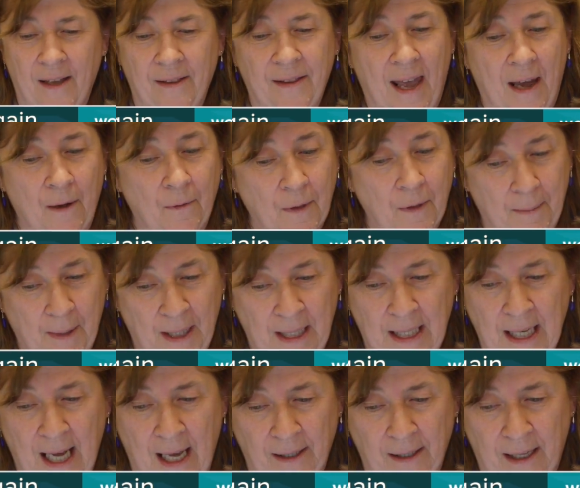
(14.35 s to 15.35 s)
That women
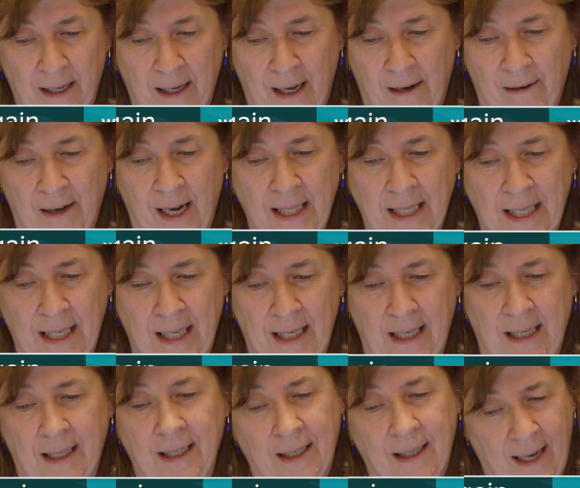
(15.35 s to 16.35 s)
in healthcare IT,
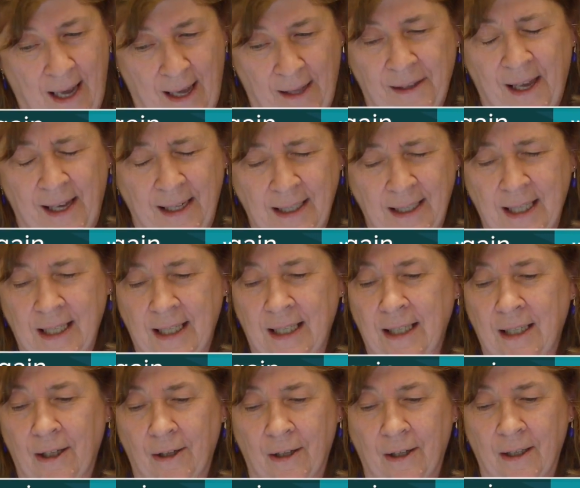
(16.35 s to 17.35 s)
in health
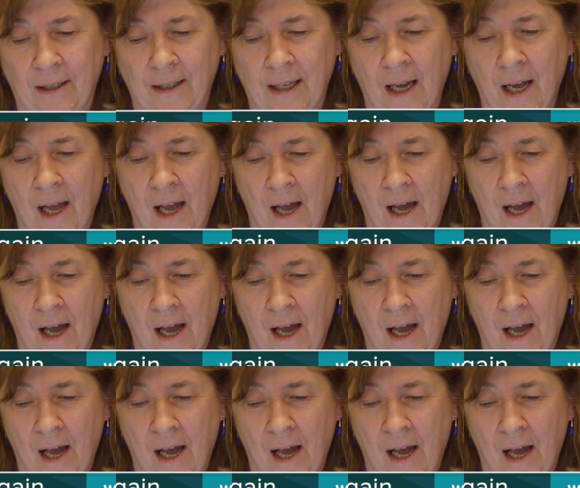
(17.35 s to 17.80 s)
IT, earn